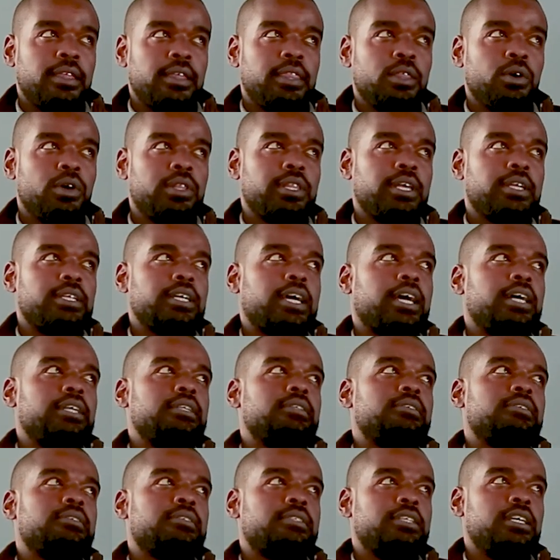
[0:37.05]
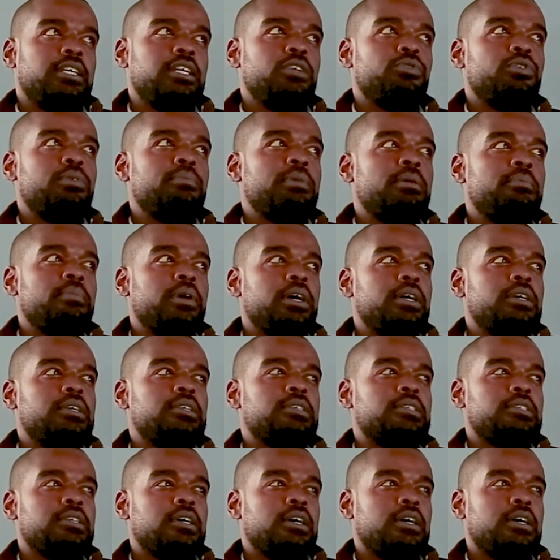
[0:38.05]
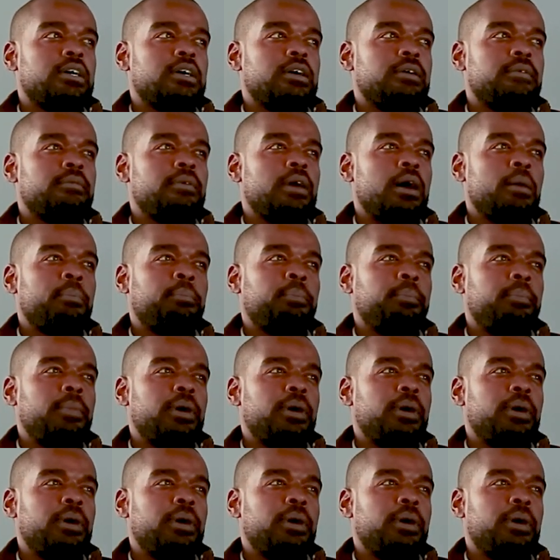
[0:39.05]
the one that I can still remember is uh, a,